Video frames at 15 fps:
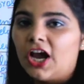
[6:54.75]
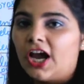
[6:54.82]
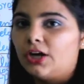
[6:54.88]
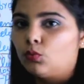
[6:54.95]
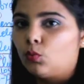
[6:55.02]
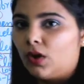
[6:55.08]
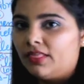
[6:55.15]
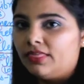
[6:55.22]

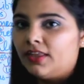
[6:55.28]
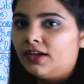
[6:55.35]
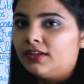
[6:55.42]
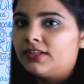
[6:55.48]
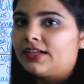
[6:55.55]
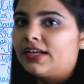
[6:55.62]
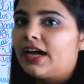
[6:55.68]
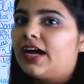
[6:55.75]
And one thing
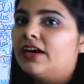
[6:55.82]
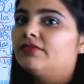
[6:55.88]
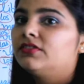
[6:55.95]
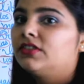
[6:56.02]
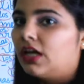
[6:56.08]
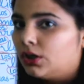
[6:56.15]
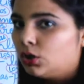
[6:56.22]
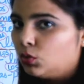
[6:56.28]
that I have
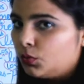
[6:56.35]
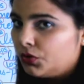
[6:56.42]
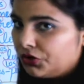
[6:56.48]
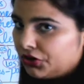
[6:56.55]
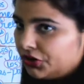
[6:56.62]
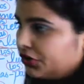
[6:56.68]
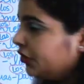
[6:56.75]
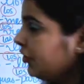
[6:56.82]
done over
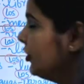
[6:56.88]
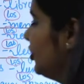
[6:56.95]
here